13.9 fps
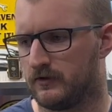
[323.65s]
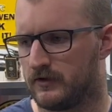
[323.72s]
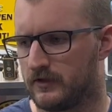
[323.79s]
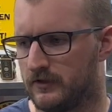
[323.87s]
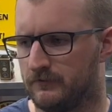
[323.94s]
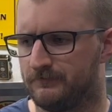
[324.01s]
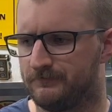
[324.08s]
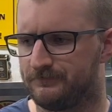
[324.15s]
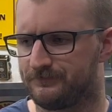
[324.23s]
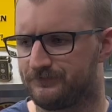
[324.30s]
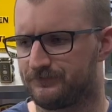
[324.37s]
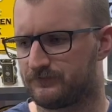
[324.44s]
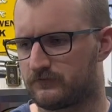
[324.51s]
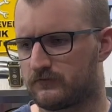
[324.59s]
So
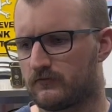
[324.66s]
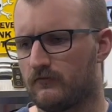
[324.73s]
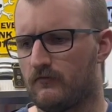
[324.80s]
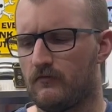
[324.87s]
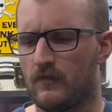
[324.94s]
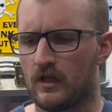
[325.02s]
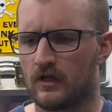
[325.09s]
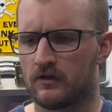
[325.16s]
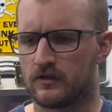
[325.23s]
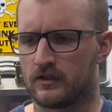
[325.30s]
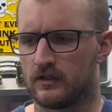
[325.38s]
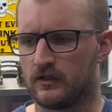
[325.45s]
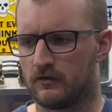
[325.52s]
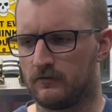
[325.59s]
there's a
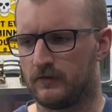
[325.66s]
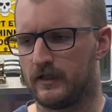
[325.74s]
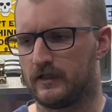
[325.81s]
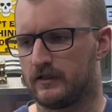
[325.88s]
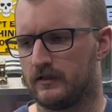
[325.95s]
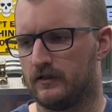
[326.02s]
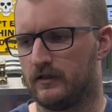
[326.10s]
little bit